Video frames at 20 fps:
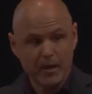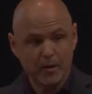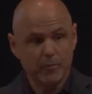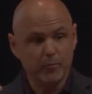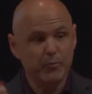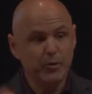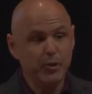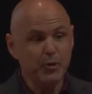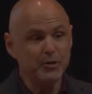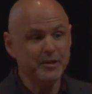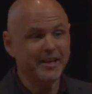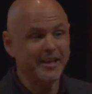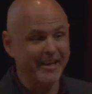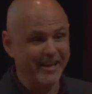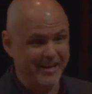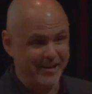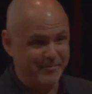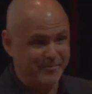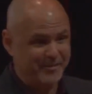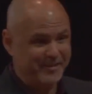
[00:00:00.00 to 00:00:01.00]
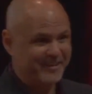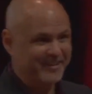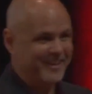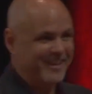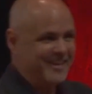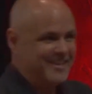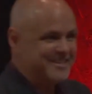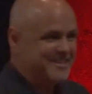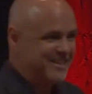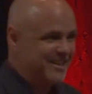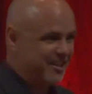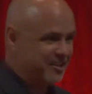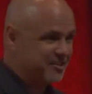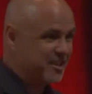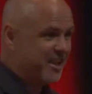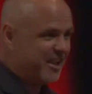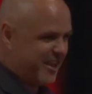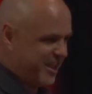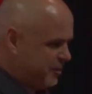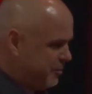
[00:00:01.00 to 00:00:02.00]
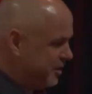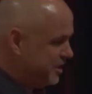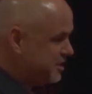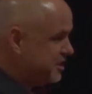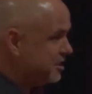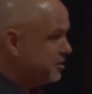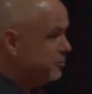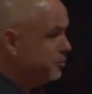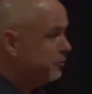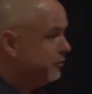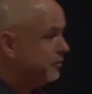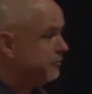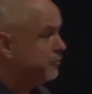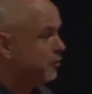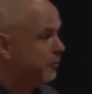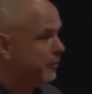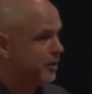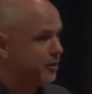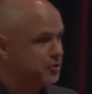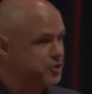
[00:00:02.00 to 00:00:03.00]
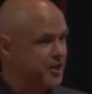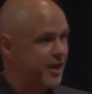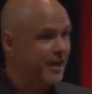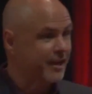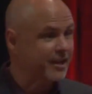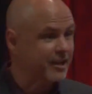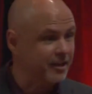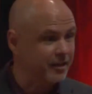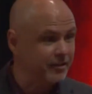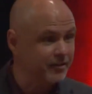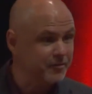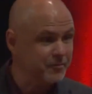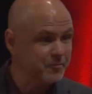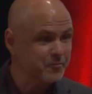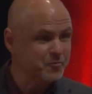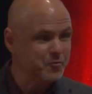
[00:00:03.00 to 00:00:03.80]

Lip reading: Boot camp. Yes, it is. Anybody see the movie Full Metal Jacket?